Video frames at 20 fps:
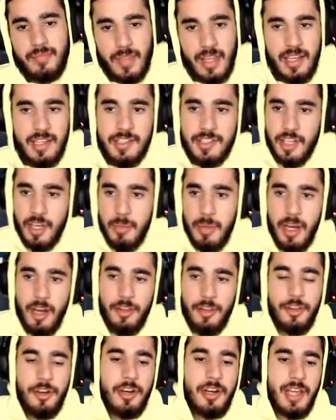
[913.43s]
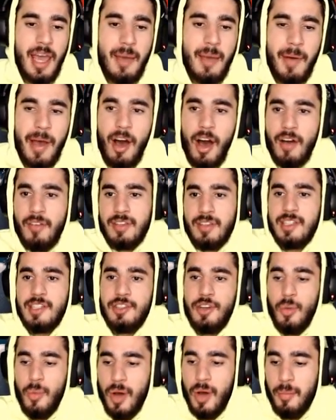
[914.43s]
This is going to be our third game. I obviously
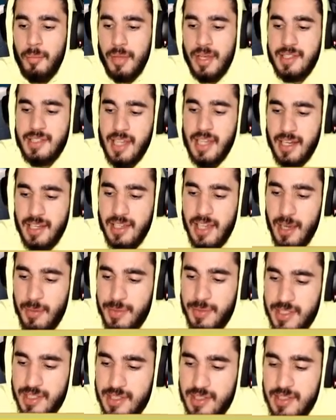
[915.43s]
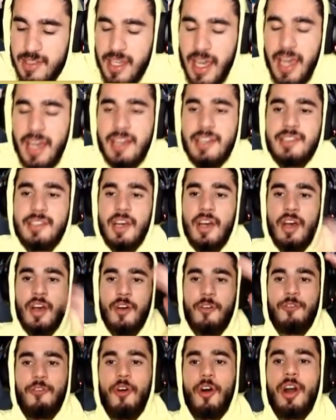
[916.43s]
don't want to miss any games because this takes
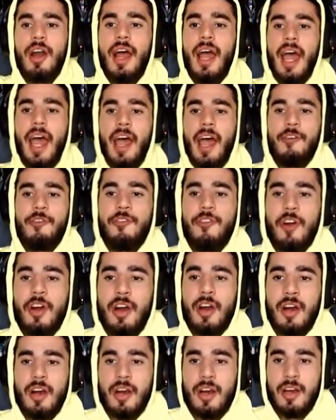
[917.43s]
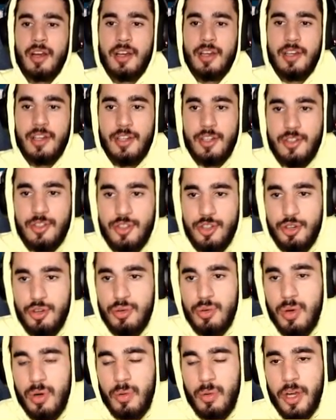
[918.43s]
forever
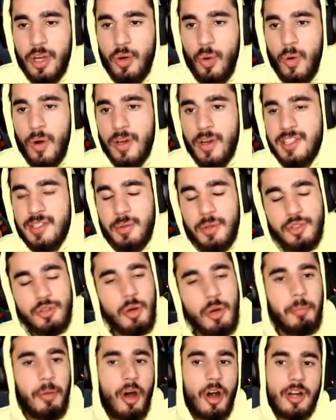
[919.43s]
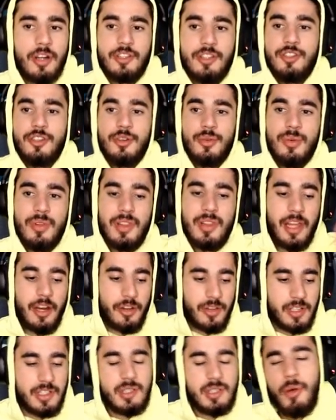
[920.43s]
to record. So we'll do a part two
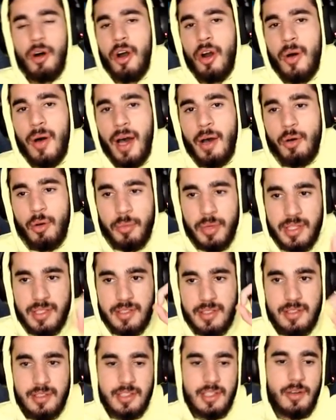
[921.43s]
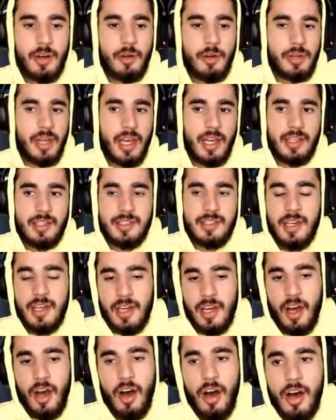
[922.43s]
literally tomorrow. I will miss zero days
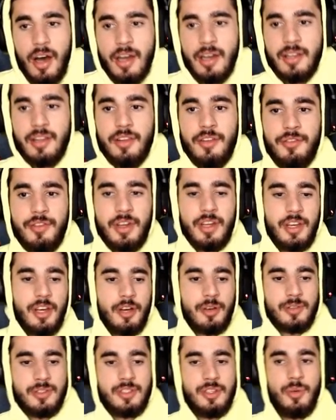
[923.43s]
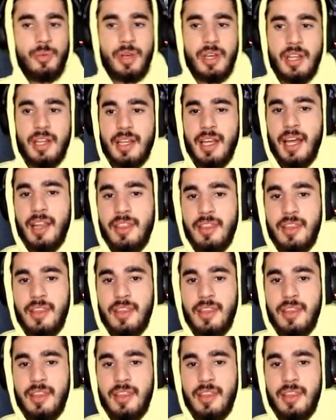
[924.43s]
on the video so we can get